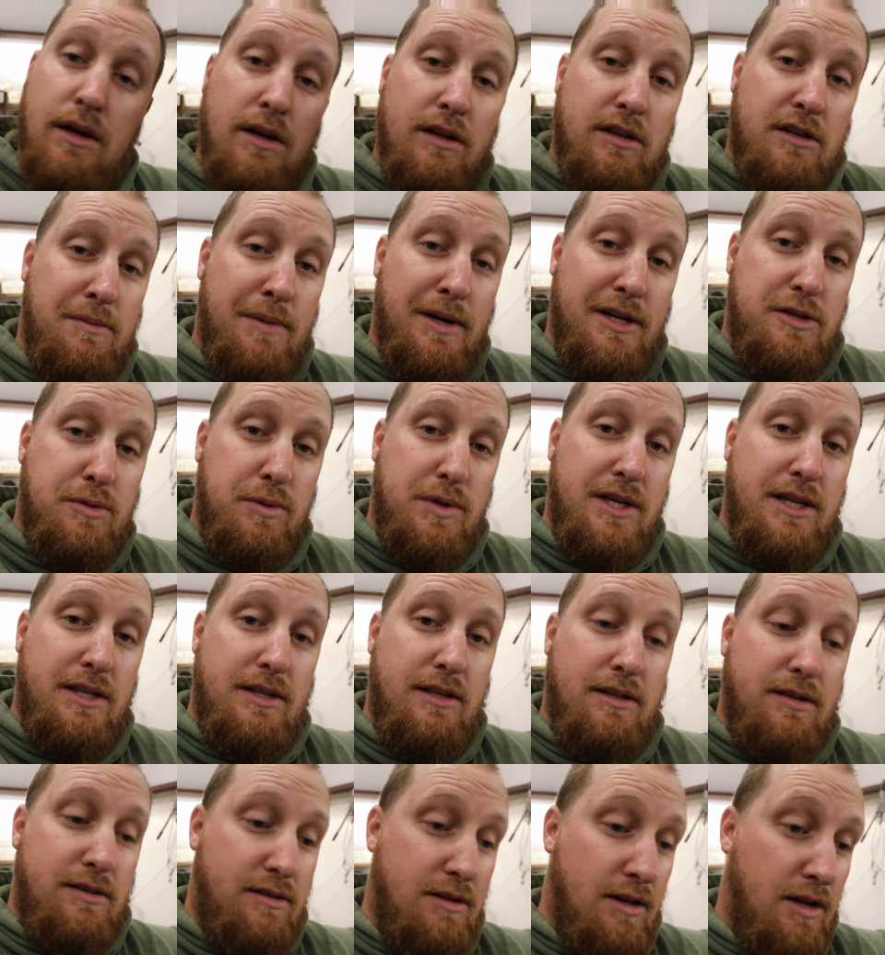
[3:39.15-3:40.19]
to make sure we get
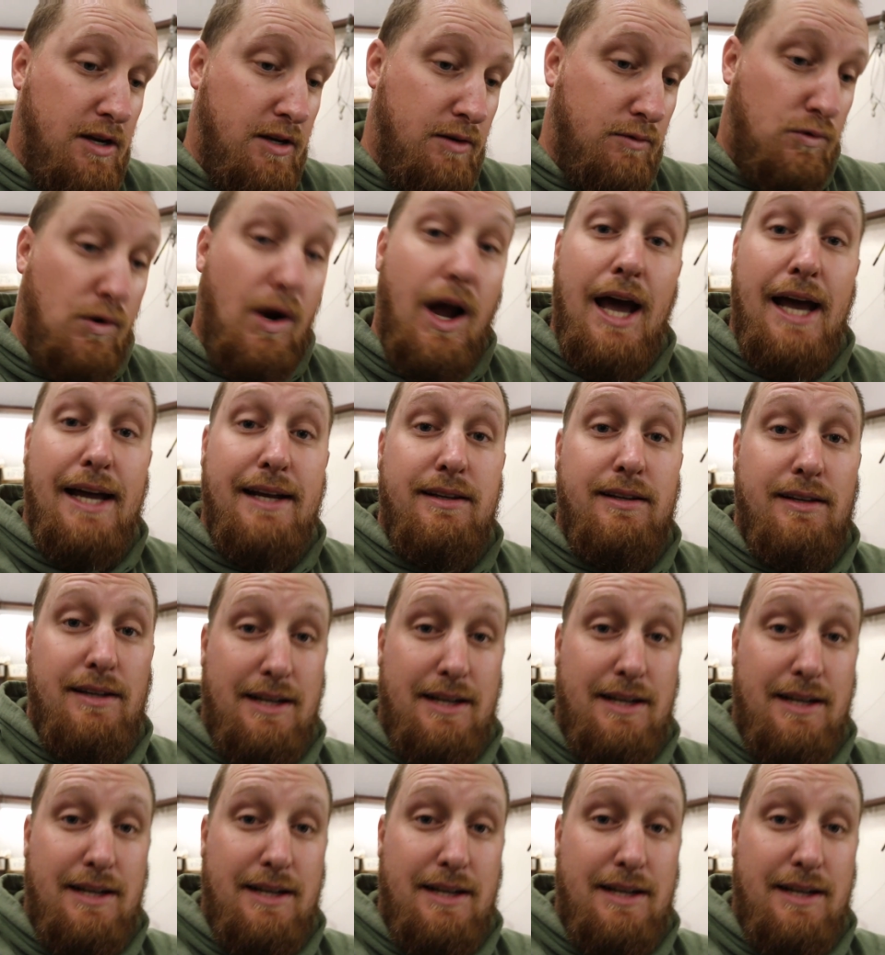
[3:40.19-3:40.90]
this done right